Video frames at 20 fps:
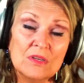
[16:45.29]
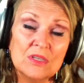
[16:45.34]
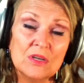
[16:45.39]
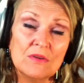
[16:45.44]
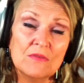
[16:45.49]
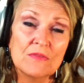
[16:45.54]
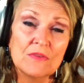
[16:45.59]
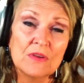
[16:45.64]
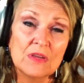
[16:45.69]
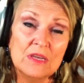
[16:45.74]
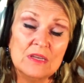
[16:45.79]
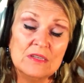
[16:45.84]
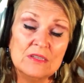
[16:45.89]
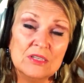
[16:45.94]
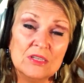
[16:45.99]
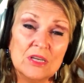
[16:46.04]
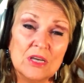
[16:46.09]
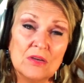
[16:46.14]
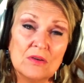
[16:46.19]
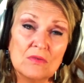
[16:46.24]
Don't forget to
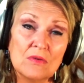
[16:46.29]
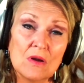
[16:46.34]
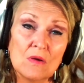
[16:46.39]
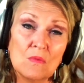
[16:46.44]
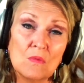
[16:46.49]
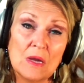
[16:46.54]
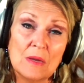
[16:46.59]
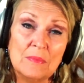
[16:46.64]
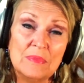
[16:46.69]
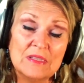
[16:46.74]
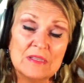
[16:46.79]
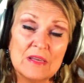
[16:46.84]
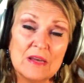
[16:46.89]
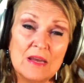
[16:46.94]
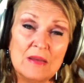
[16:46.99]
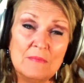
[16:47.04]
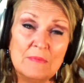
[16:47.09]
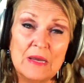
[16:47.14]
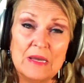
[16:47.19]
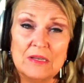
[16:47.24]
go to our
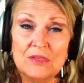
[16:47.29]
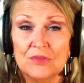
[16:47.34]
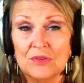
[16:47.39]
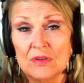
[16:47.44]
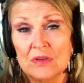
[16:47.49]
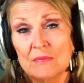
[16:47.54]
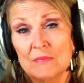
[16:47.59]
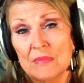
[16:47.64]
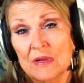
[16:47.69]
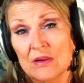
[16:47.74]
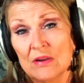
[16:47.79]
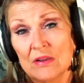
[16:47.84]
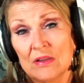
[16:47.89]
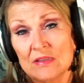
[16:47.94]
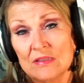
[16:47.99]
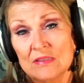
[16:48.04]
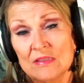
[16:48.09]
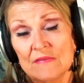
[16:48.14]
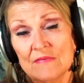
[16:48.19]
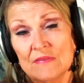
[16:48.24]
website,
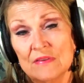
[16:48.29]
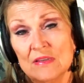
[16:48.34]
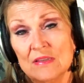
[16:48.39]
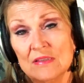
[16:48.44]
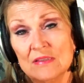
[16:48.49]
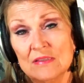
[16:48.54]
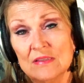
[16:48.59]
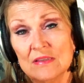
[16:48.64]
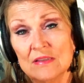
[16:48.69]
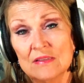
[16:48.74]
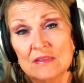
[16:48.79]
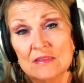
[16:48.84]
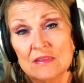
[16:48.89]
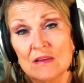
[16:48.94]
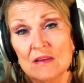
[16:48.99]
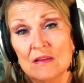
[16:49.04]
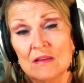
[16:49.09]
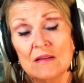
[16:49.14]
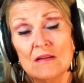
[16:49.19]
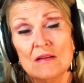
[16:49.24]

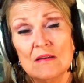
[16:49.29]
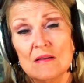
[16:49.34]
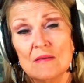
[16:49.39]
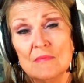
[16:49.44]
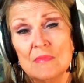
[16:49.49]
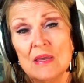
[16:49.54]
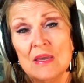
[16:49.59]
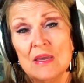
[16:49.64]
patriotamerica76.com.